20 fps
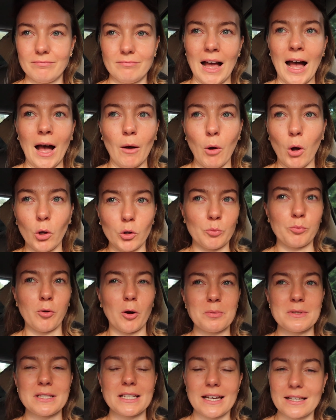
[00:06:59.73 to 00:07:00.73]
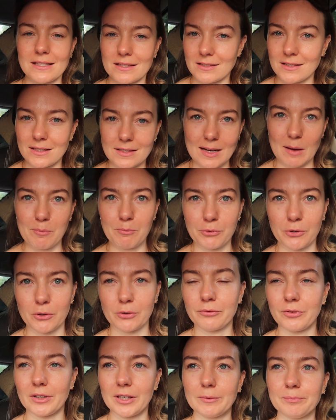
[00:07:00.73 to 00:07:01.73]
how old the property is and to damp
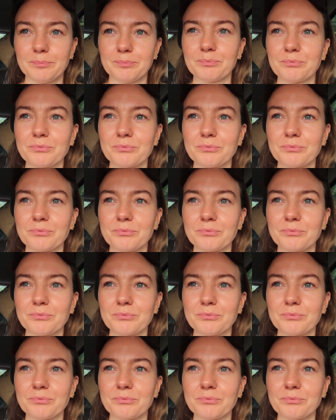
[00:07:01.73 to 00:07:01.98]
proof it.